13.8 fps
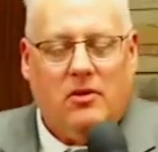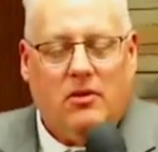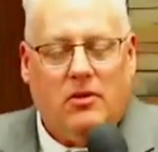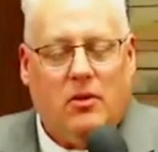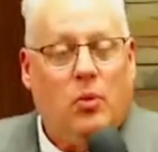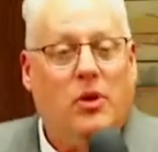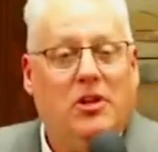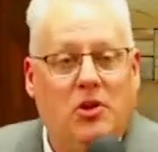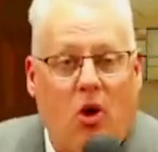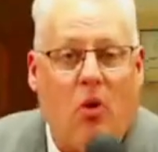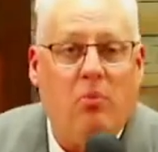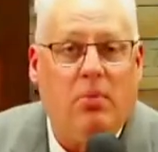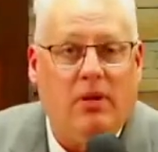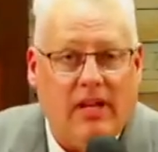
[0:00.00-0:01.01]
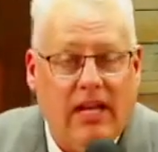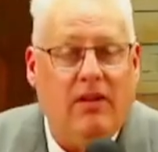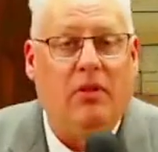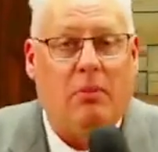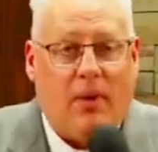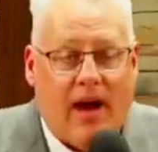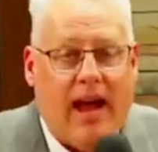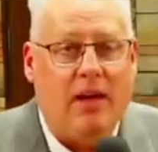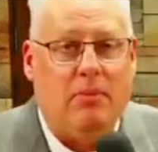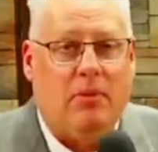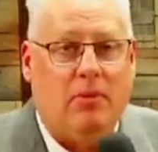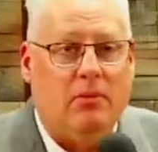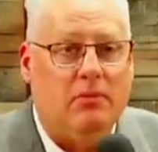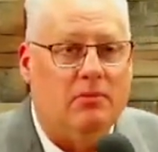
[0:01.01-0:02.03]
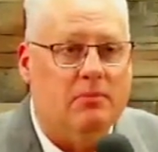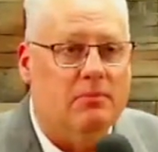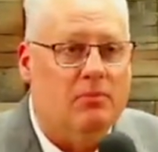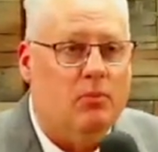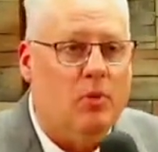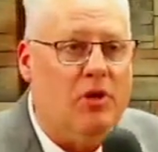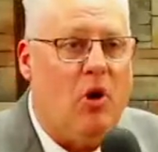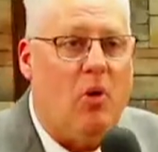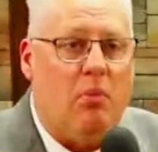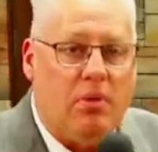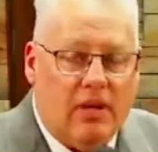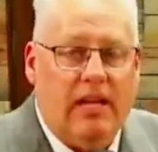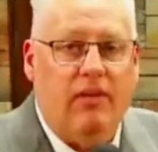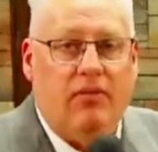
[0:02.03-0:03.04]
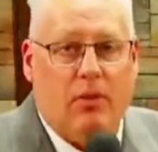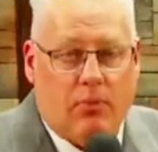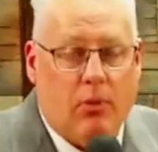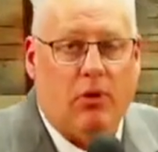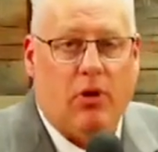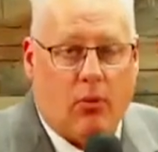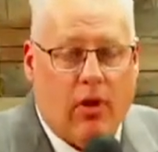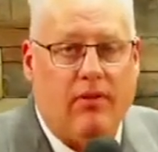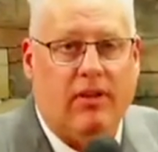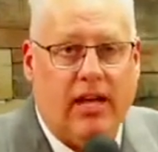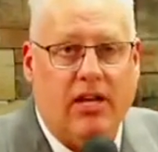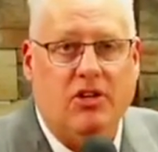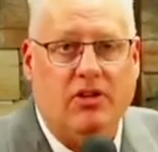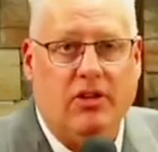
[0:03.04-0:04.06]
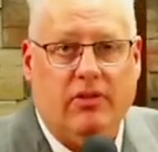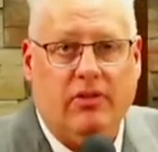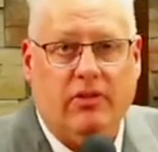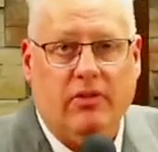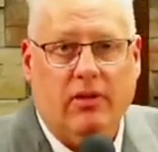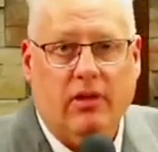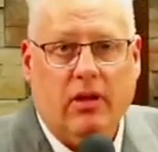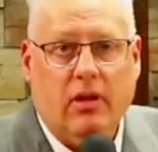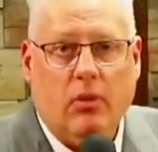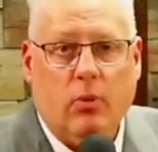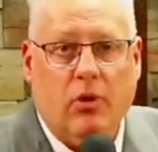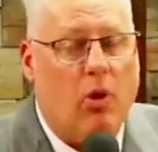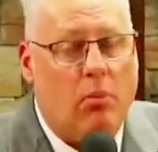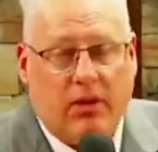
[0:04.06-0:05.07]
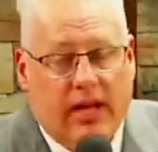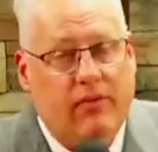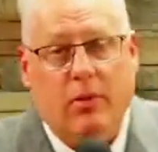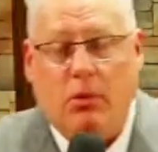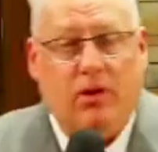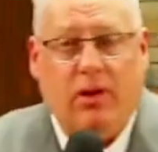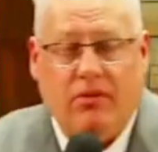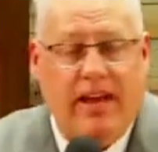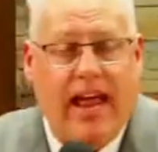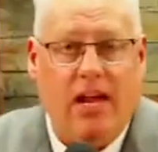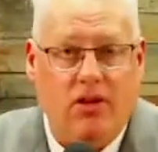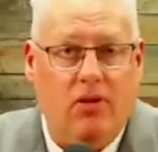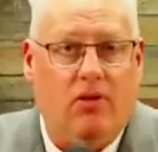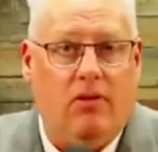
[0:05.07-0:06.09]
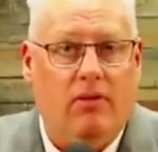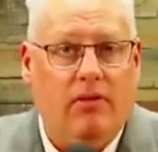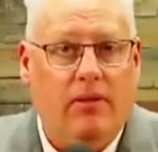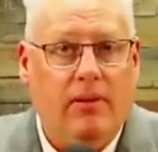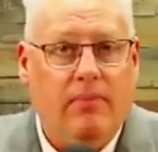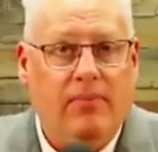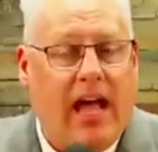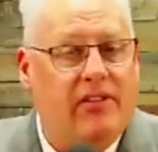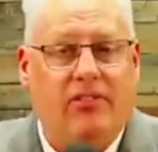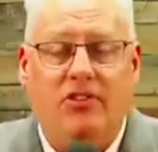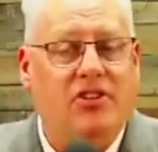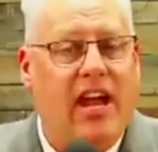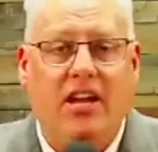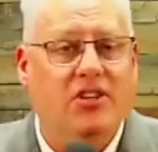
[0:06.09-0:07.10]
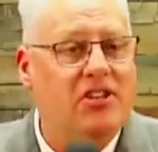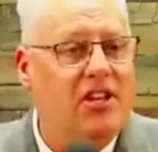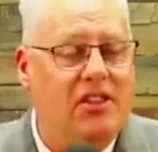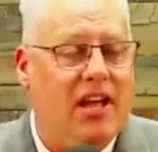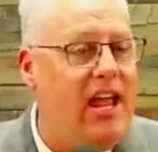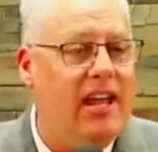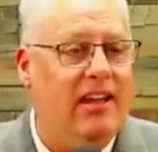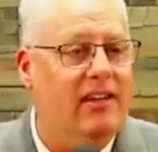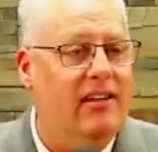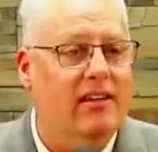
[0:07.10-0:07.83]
We don't believe the Bible. We don't believe the book of Revelations. We don't believe the book of Daniel. It hasn't changed a thing.